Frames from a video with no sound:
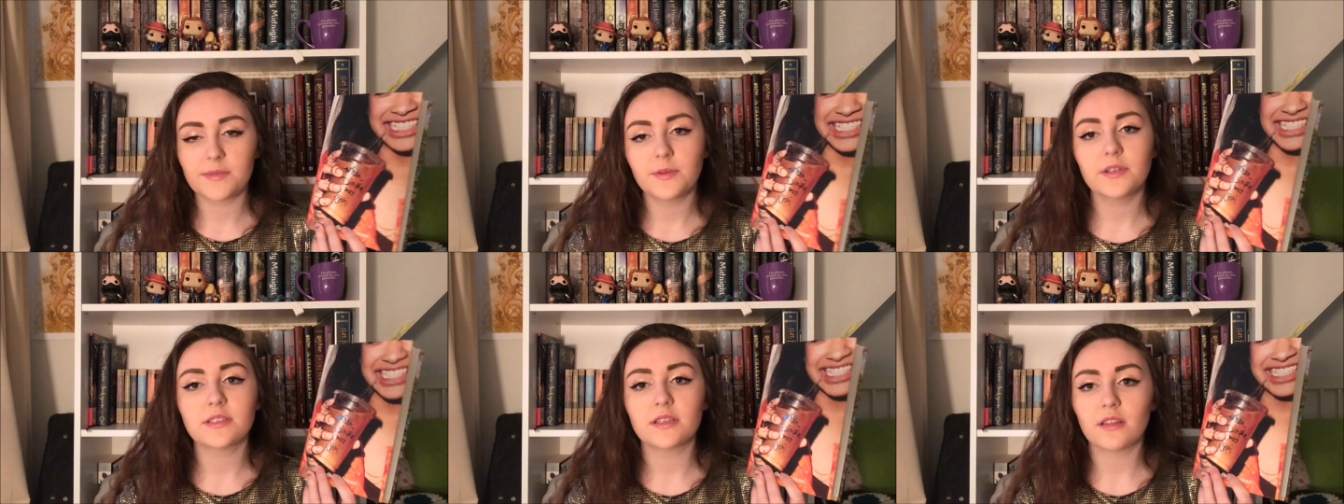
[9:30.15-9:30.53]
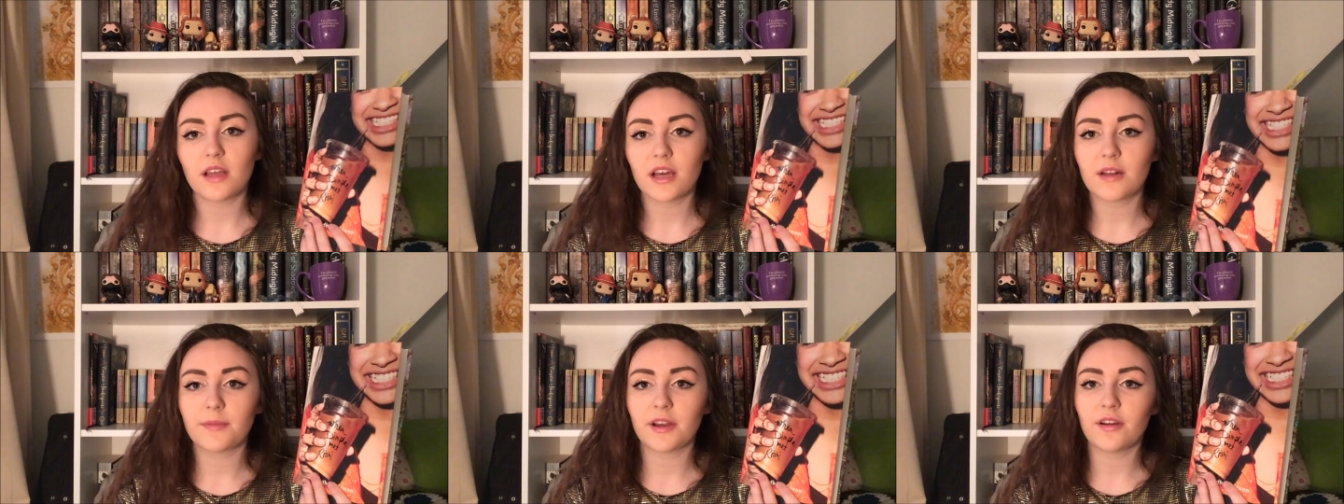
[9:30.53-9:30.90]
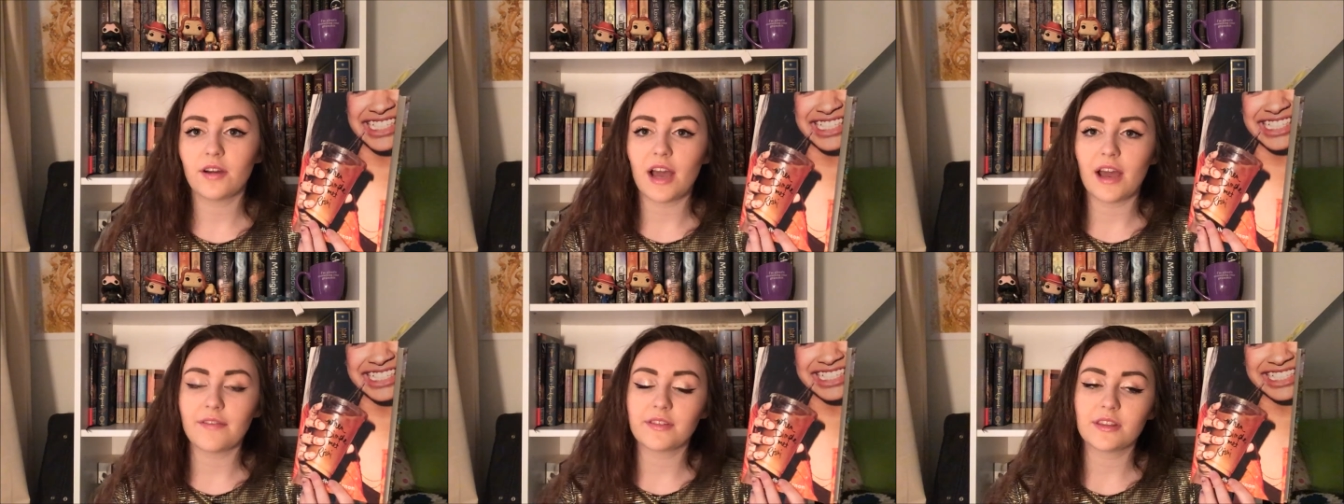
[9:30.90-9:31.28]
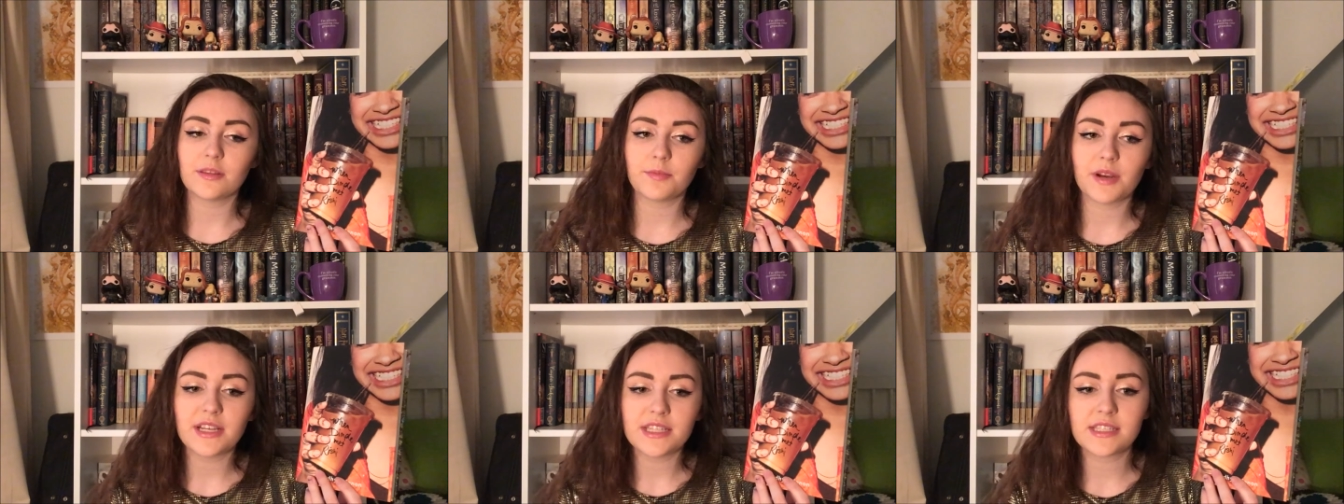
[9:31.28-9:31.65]
This book is a lot about
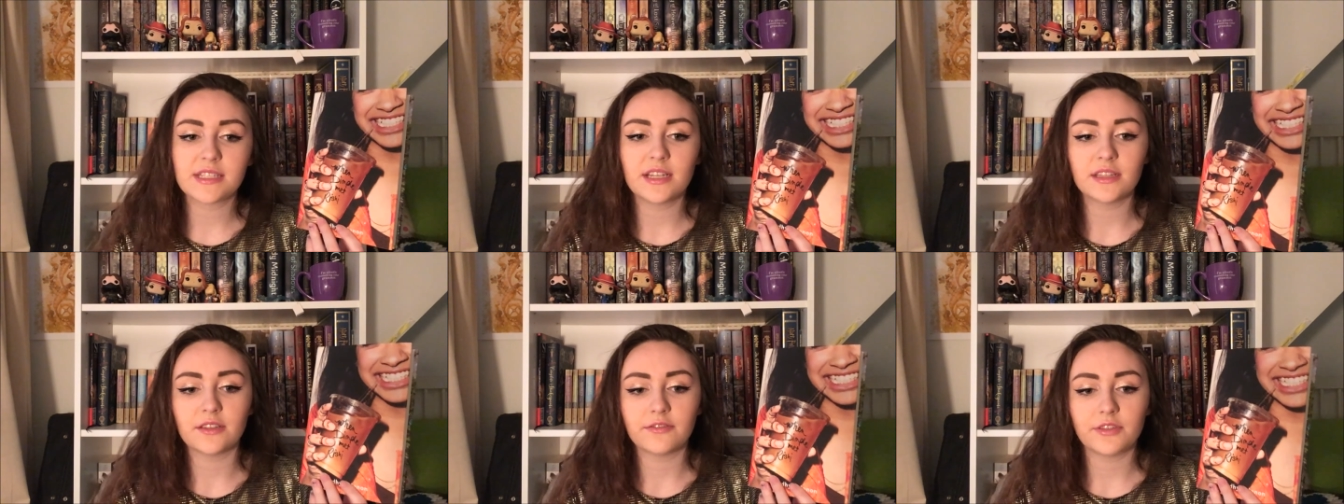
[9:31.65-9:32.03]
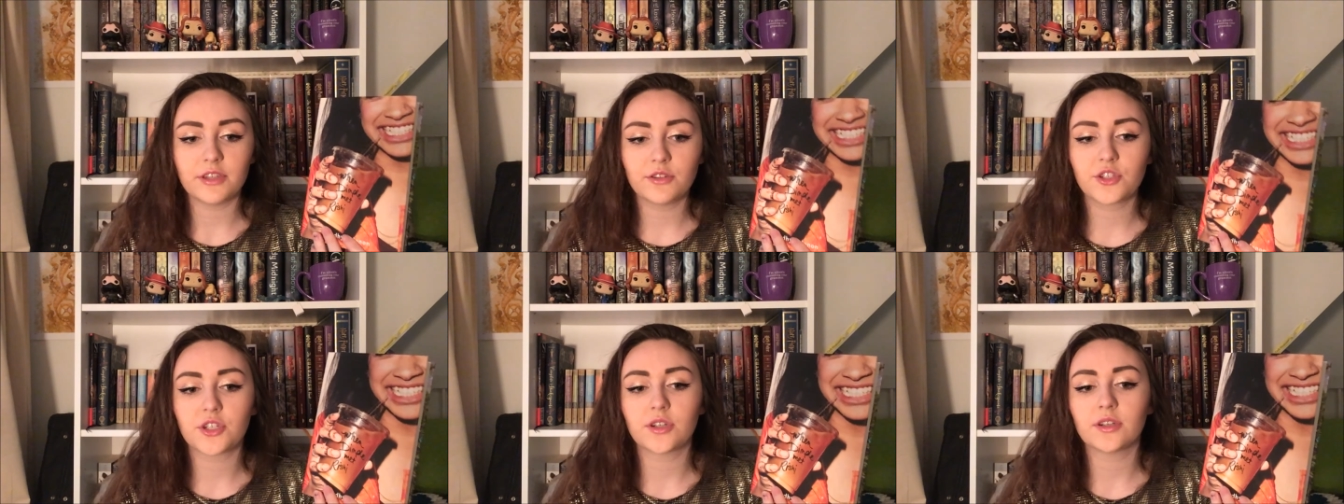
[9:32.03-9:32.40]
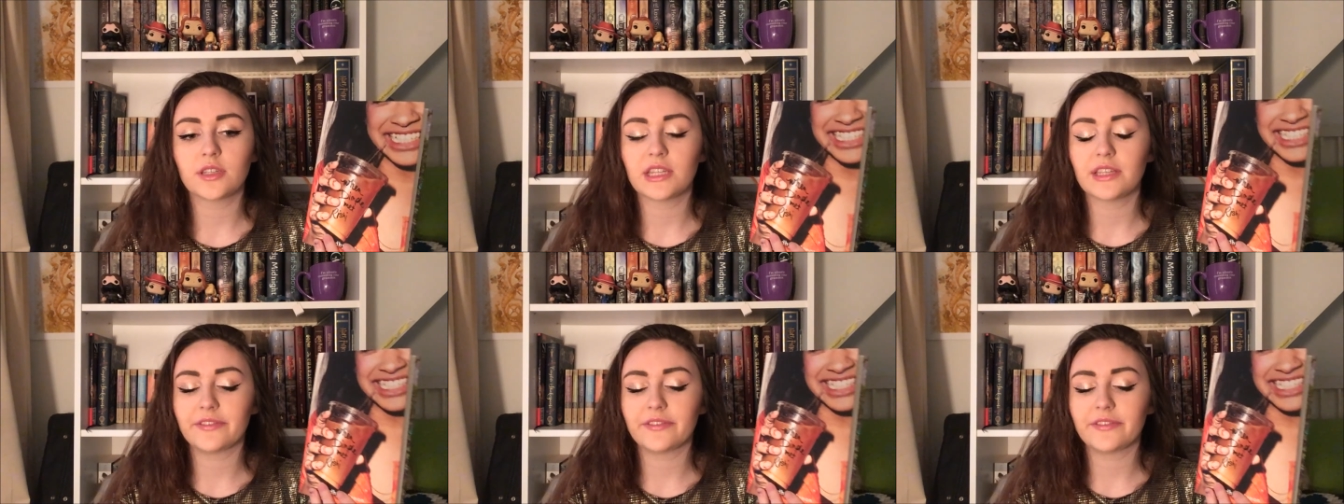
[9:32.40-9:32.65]
having the present and the future,